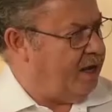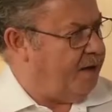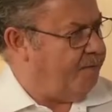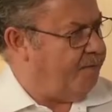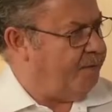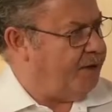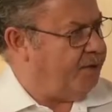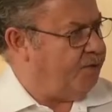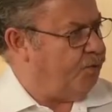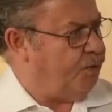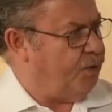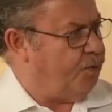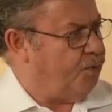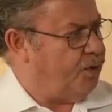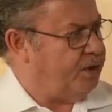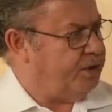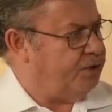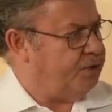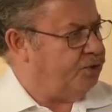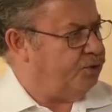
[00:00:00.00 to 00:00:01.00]
but we
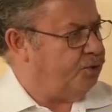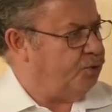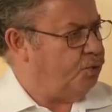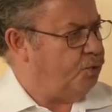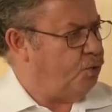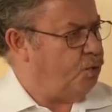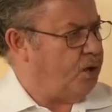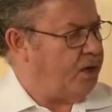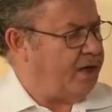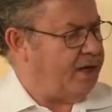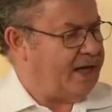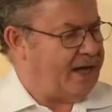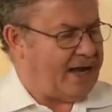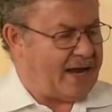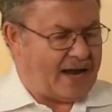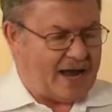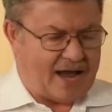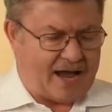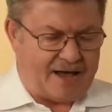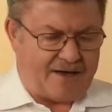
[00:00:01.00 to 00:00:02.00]
want to
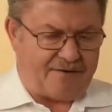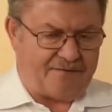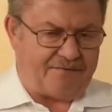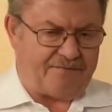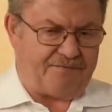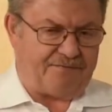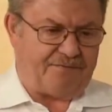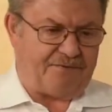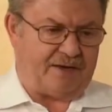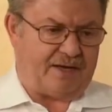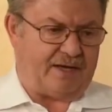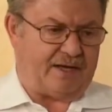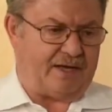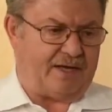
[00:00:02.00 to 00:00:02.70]
have